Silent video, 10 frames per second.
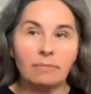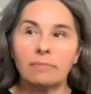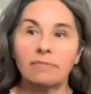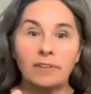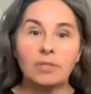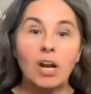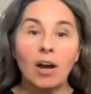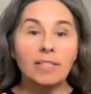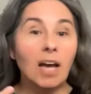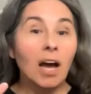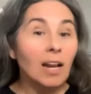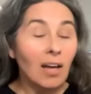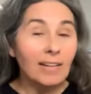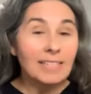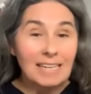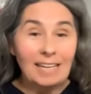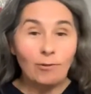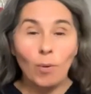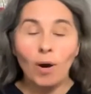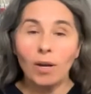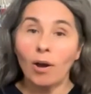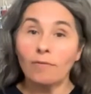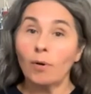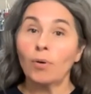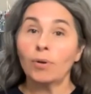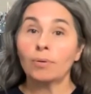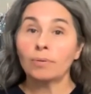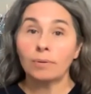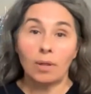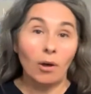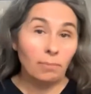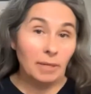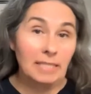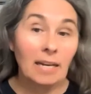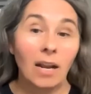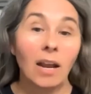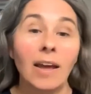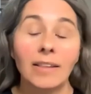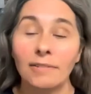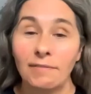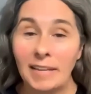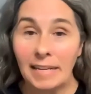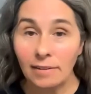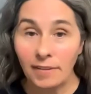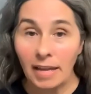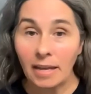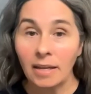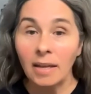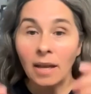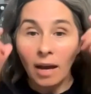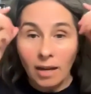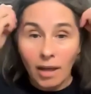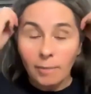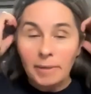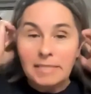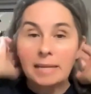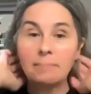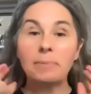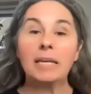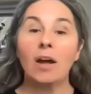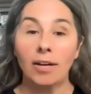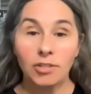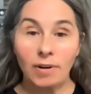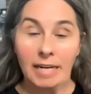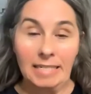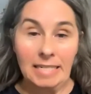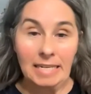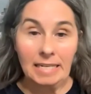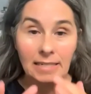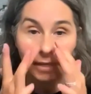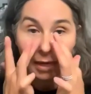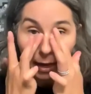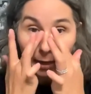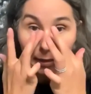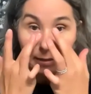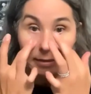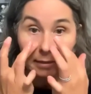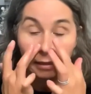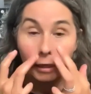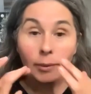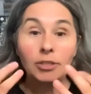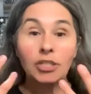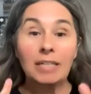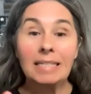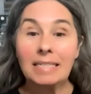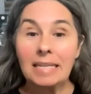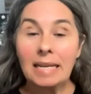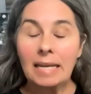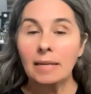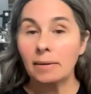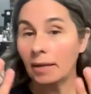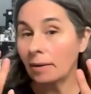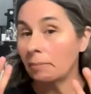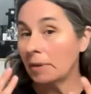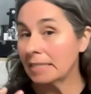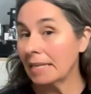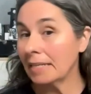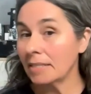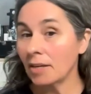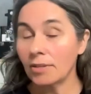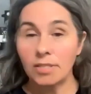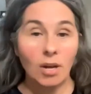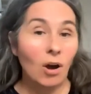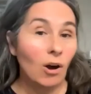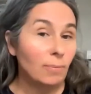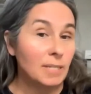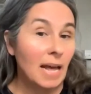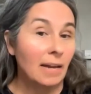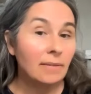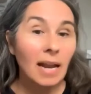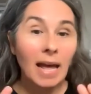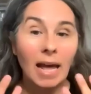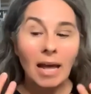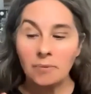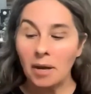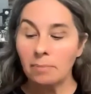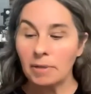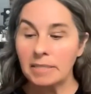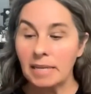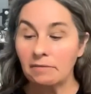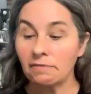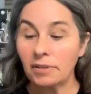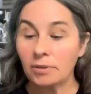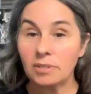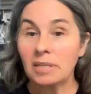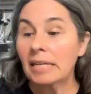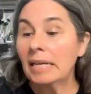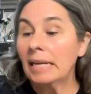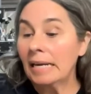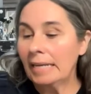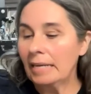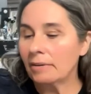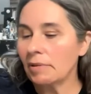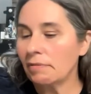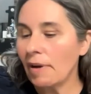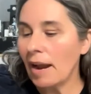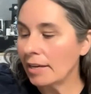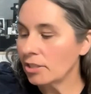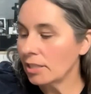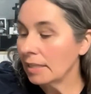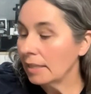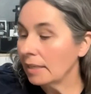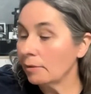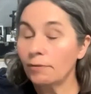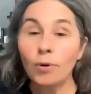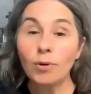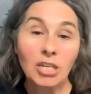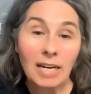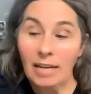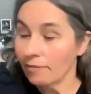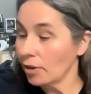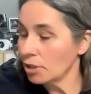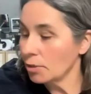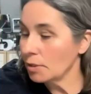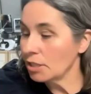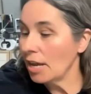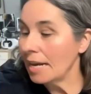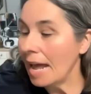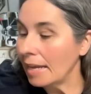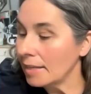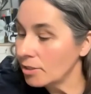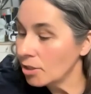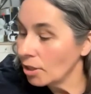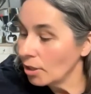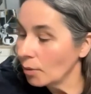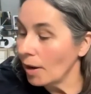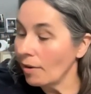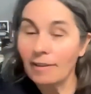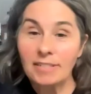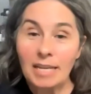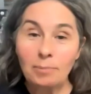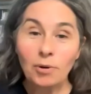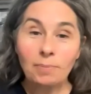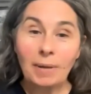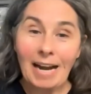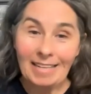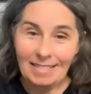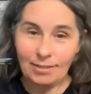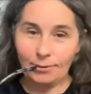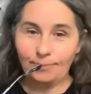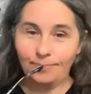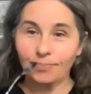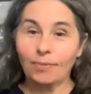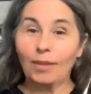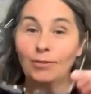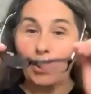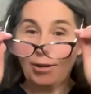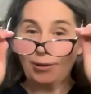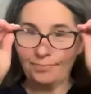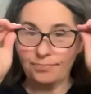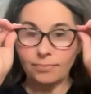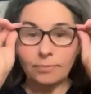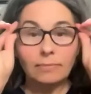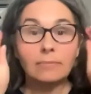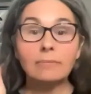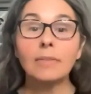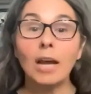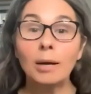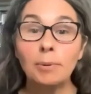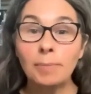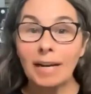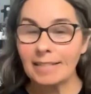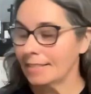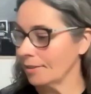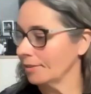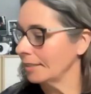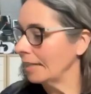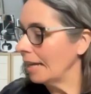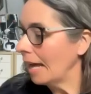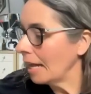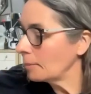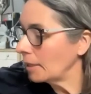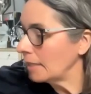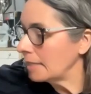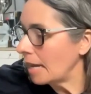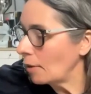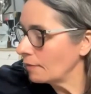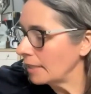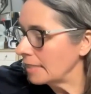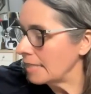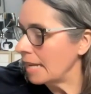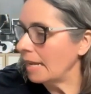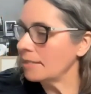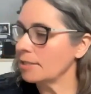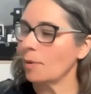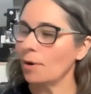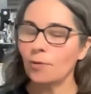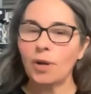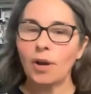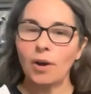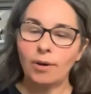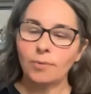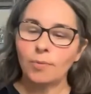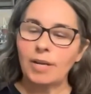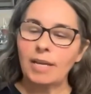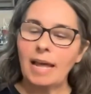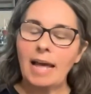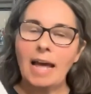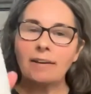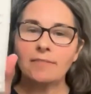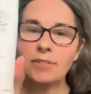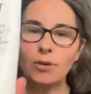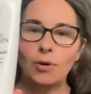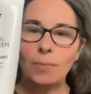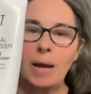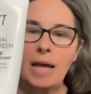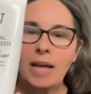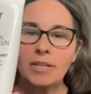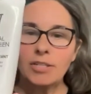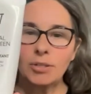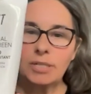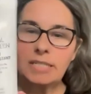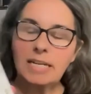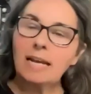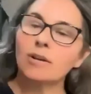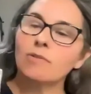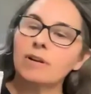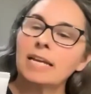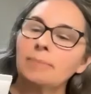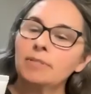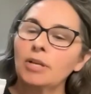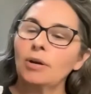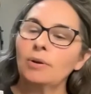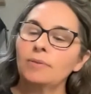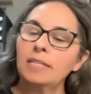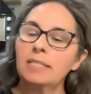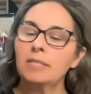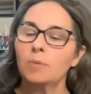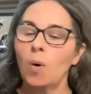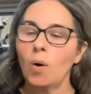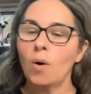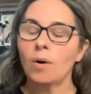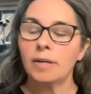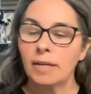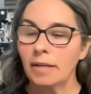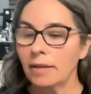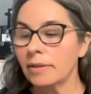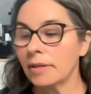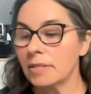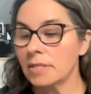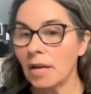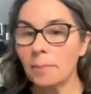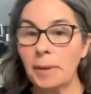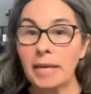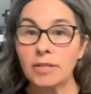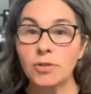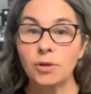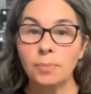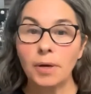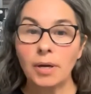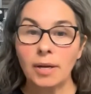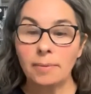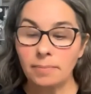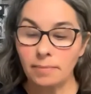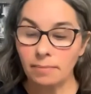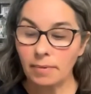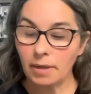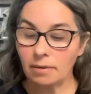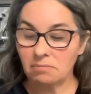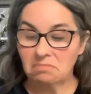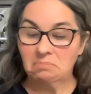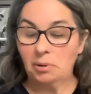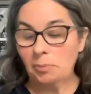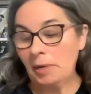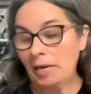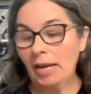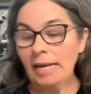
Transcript: feels nice, I like to leave quite a lot of oil on my skin. I like the feel of it. I like my skin being hydrated. And, as you can see, my skin's starting to calm down now and my skin feels clean and refreshed. Now, unfortunately, I've got to a certain age where I have to keep putting my glasses on. So I'll put my glasses on and I'm going to delve into here. So what have we got? We have some suntan cream. So this is one that I picked up probably like